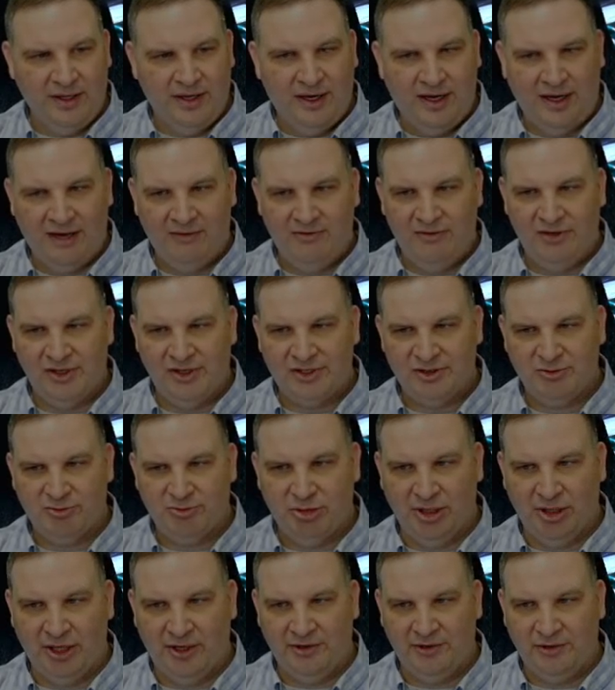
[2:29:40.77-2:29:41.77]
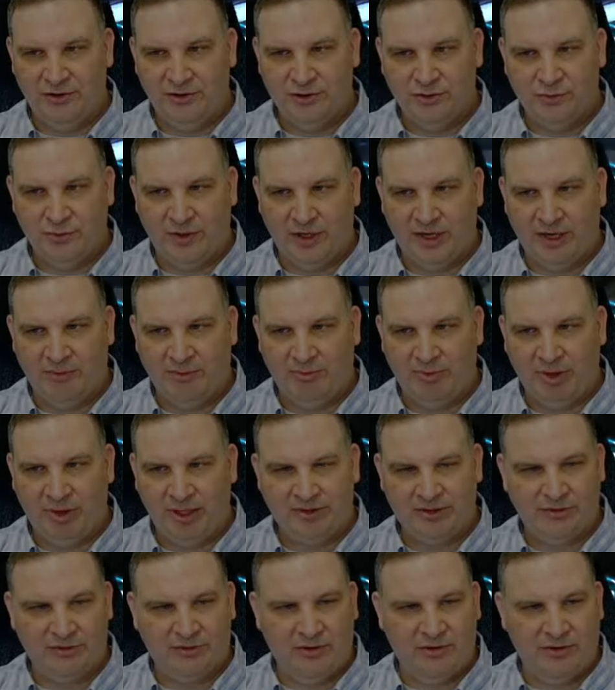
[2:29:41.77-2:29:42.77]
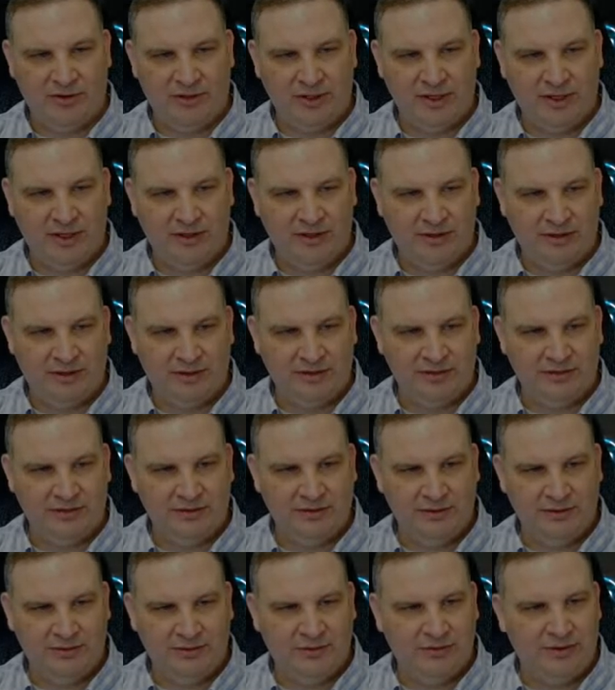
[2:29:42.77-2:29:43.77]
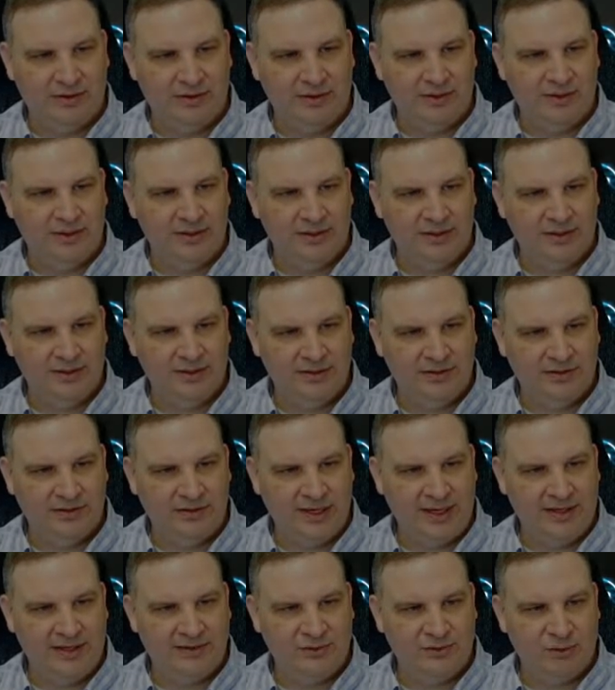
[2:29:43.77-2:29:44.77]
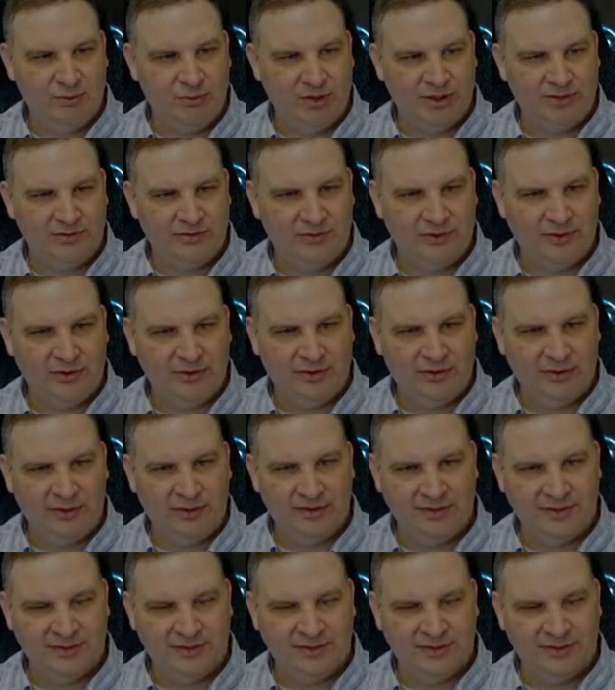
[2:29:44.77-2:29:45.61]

obvious blunders where I picked the wrong character or uh, you know got in too much of a hurry.